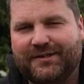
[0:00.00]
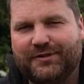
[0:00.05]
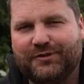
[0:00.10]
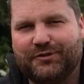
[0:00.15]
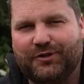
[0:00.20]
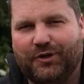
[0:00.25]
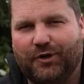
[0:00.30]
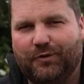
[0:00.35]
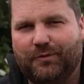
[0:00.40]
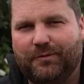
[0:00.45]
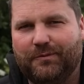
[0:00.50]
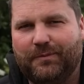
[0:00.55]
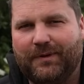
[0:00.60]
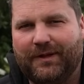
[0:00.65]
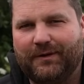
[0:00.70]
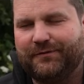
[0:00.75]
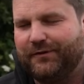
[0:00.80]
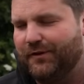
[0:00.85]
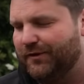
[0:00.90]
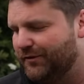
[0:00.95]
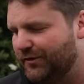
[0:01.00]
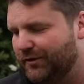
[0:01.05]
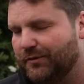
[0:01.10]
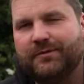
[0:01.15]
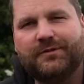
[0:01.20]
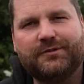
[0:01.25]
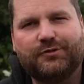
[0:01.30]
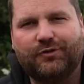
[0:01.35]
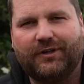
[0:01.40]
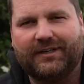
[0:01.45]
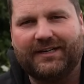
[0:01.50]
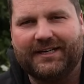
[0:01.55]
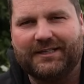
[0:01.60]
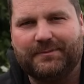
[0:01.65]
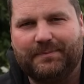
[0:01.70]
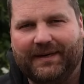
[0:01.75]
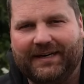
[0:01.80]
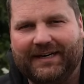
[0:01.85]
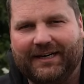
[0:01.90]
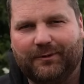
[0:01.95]
So without further ado, let's try and get this
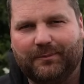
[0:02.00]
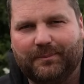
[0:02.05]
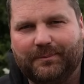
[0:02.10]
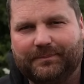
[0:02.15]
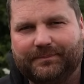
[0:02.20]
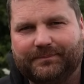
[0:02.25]
bait out.